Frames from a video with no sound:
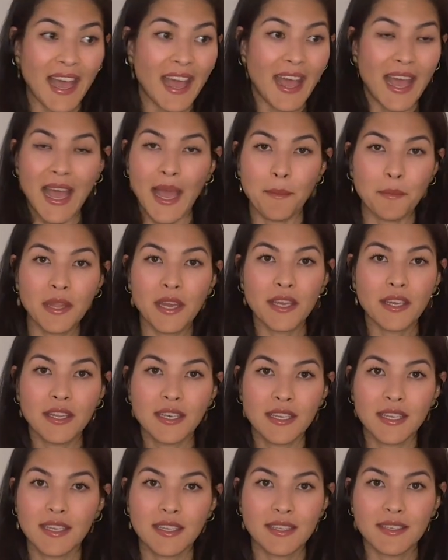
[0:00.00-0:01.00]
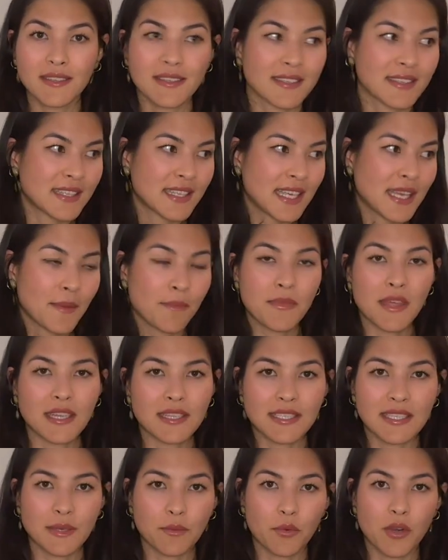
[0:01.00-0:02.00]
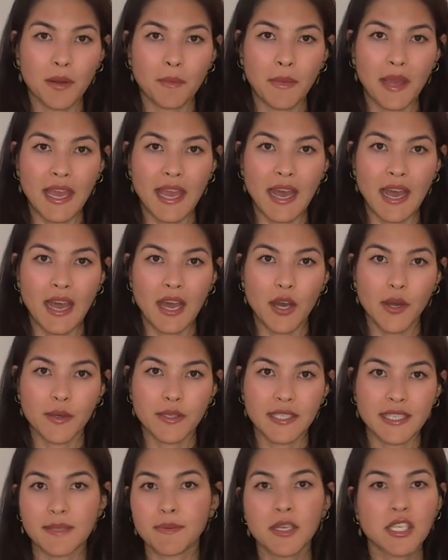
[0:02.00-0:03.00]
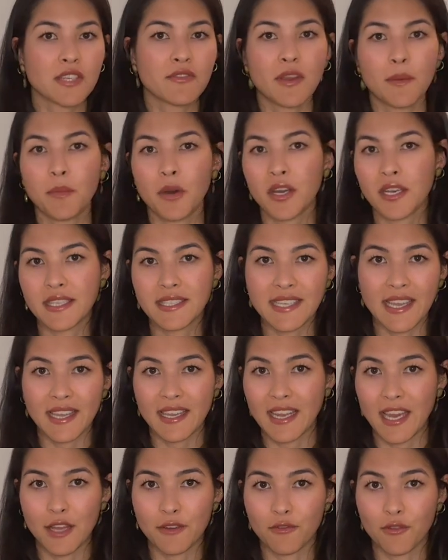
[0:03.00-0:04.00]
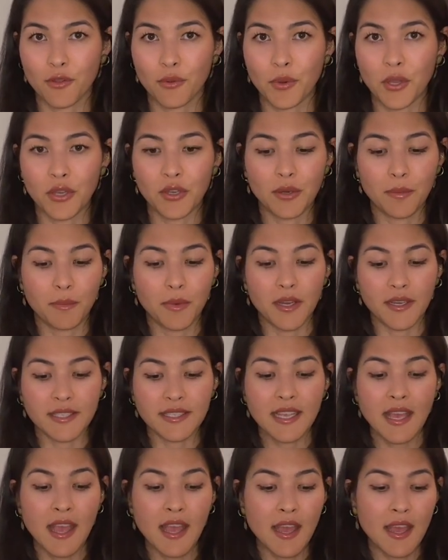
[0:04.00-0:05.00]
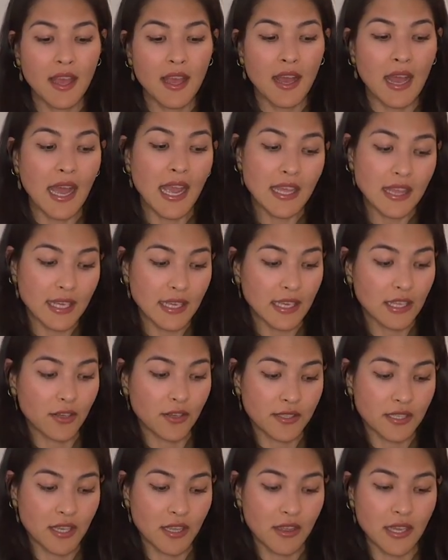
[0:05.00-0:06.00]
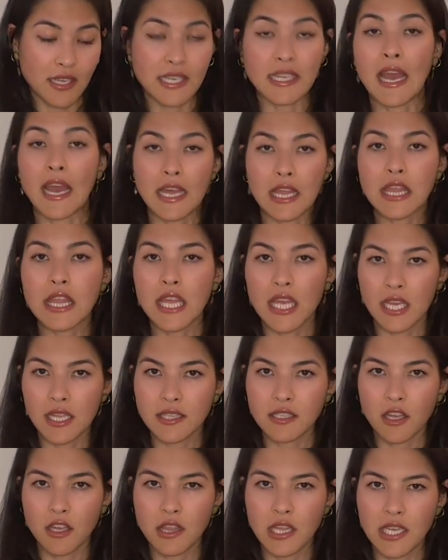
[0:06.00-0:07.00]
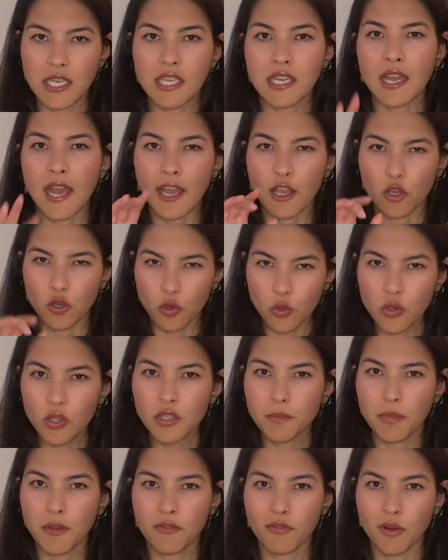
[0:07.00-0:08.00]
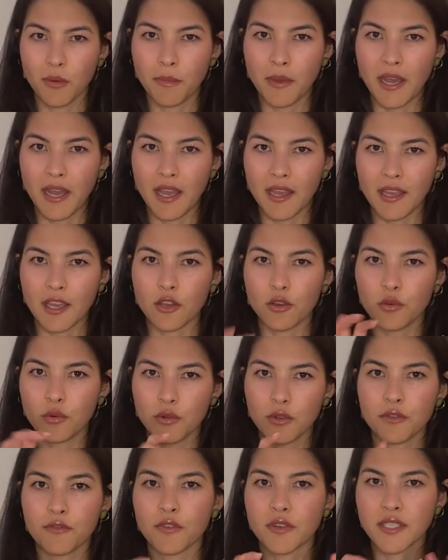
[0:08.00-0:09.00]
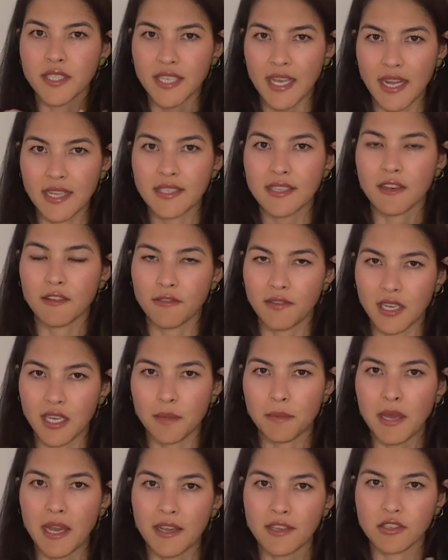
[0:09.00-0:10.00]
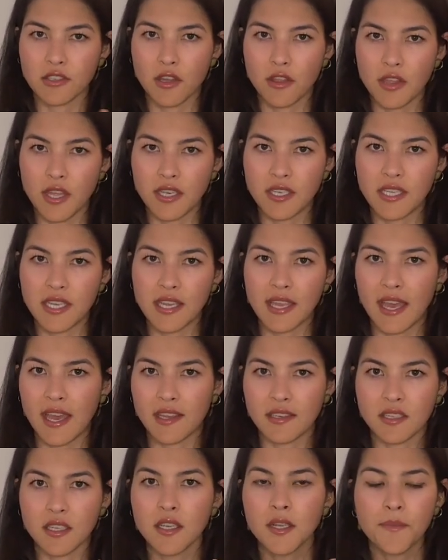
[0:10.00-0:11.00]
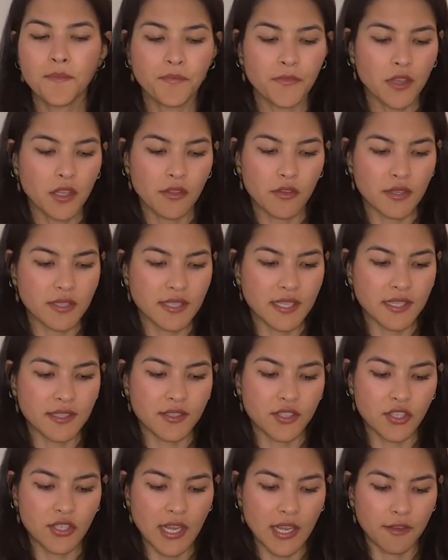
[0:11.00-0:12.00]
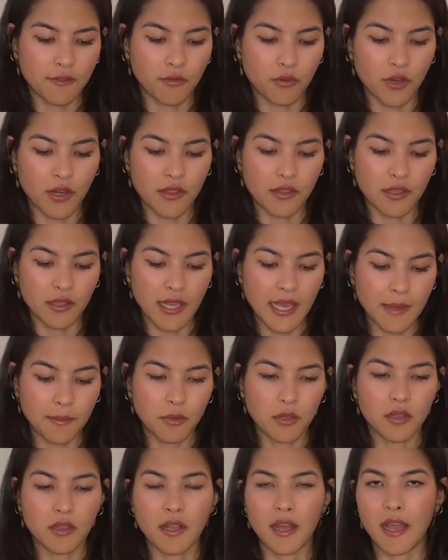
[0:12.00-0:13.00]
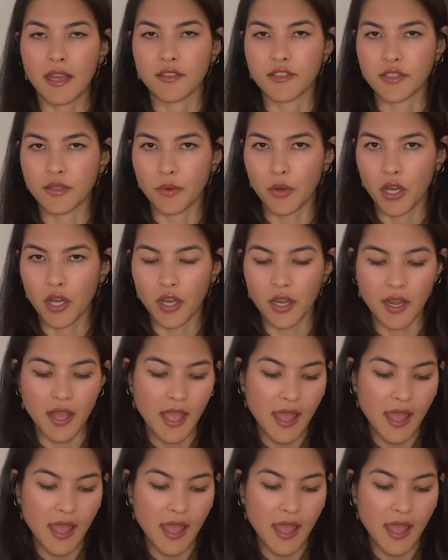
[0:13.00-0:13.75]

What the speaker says: I'm not gonna keep that somewhere in my house, especially if I bought it secondhand for $300. I think it looks authentic. I think it's authentic. I googled before buying. I googled for signs that a Fendi bag is authentic, and there's things to check for in the label and so on,